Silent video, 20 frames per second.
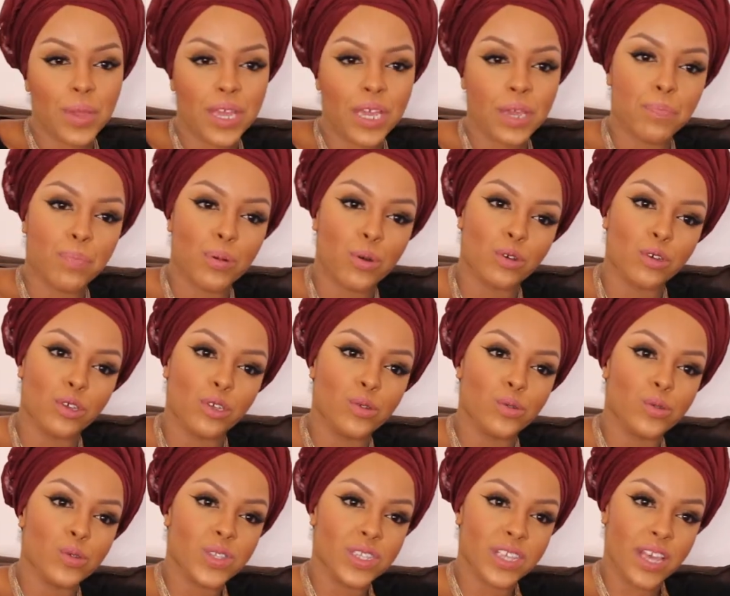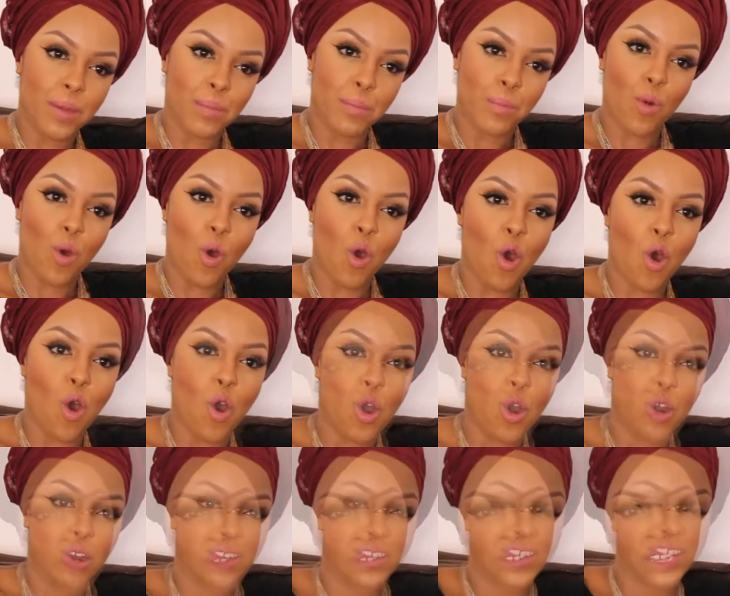people use it
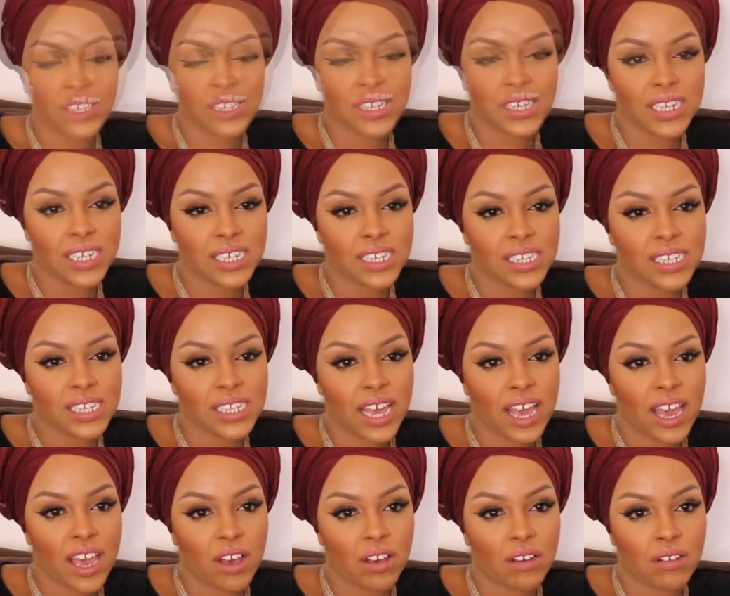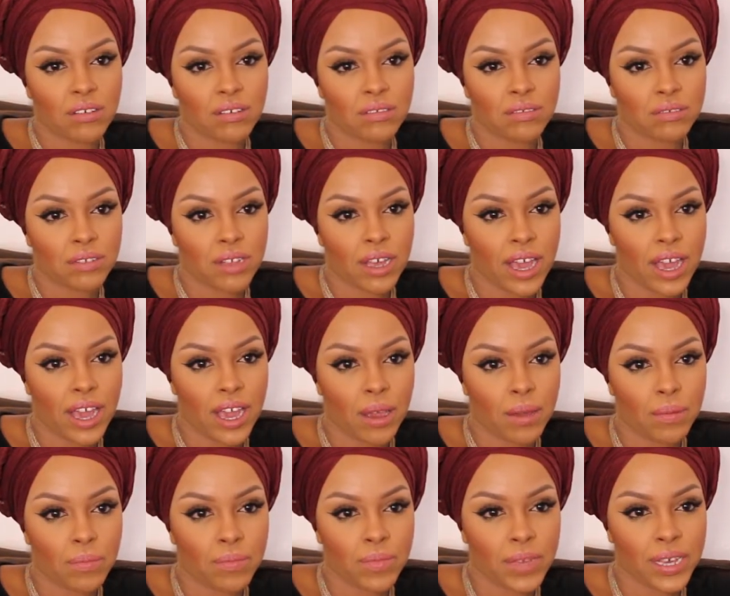more into detail.
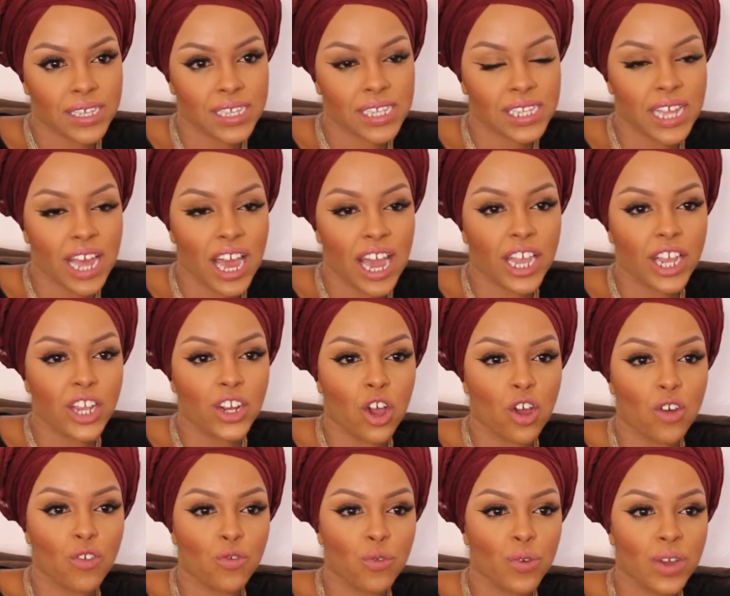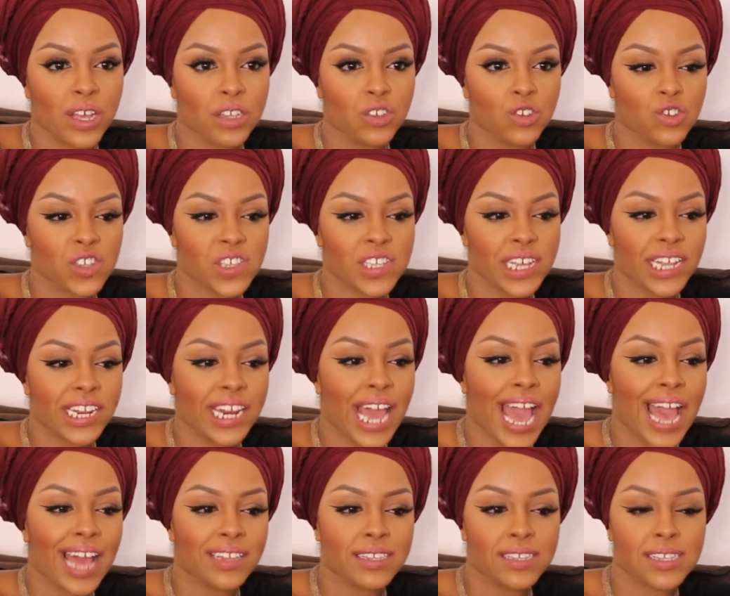It started off with just
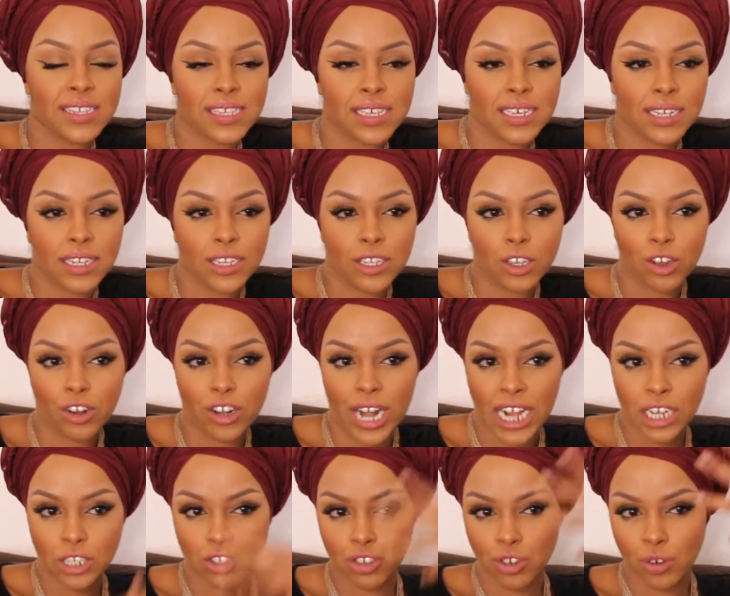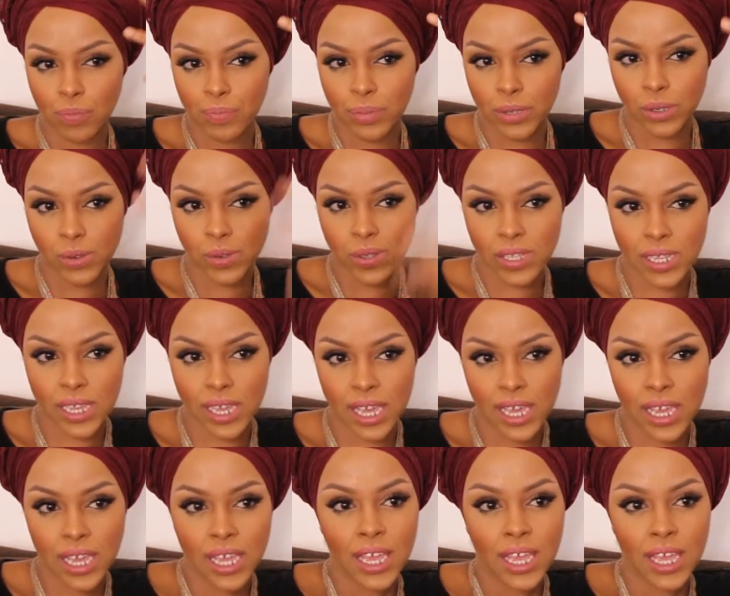enhancing your natural beauty.